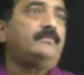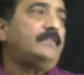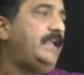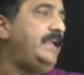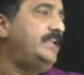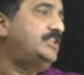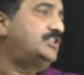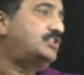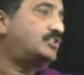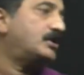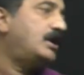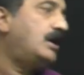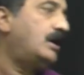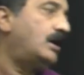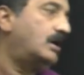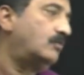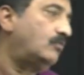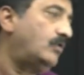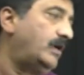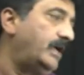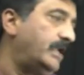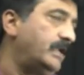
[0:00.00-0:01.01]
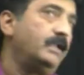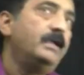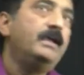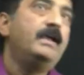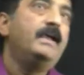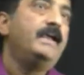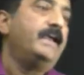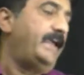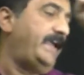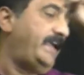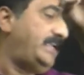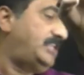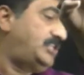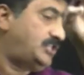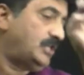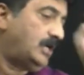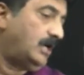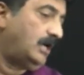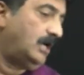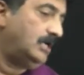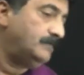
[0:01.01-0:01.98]
H on 1,
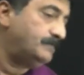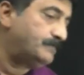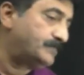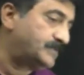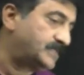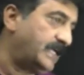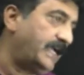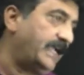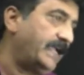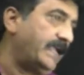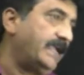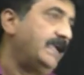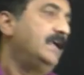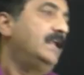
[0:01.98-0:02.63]
H on psi.